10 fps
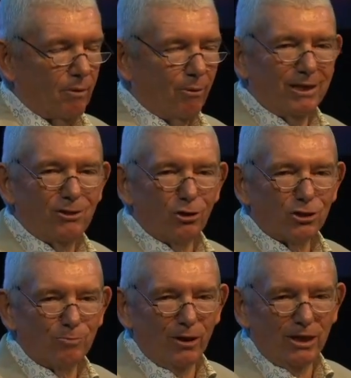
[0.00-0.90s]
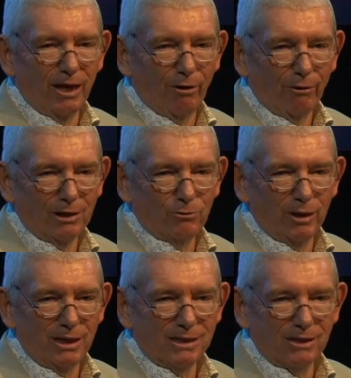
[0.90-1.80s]
Well, it costs money now, right?
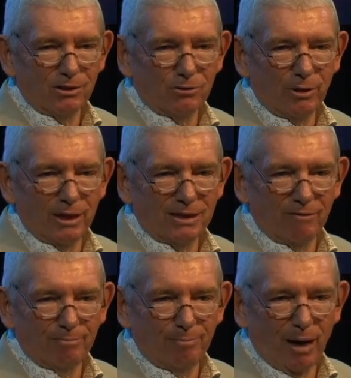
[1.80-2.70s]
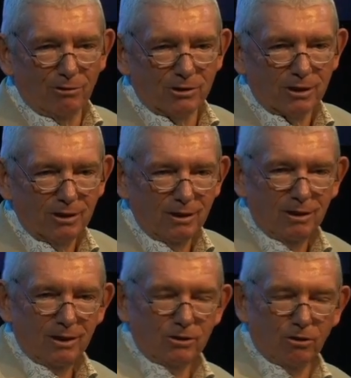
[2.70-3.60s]
26 or 27 pounds.
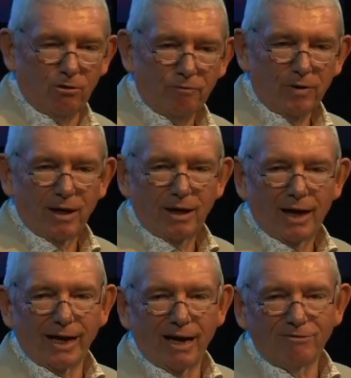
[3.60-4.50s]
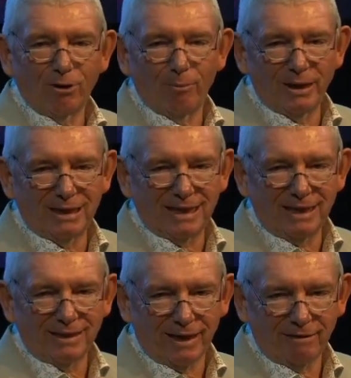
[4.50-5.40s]
So, and I haven't got many
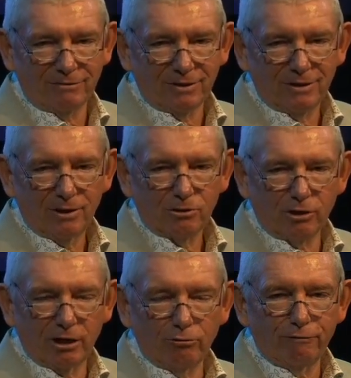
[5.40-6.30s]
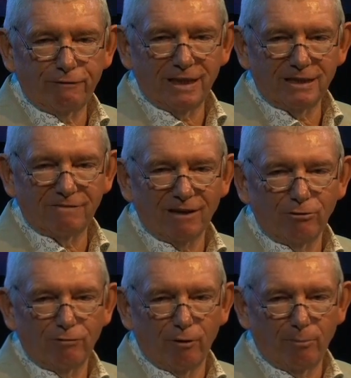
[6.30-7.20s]
teeth left, so I don't feel it's
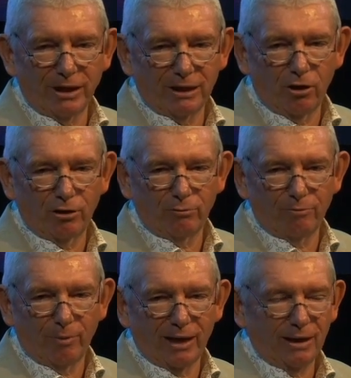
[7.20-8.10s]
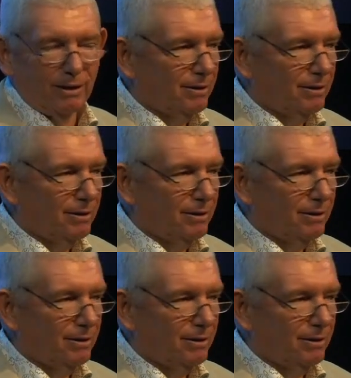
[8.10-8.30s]
value for money going with my...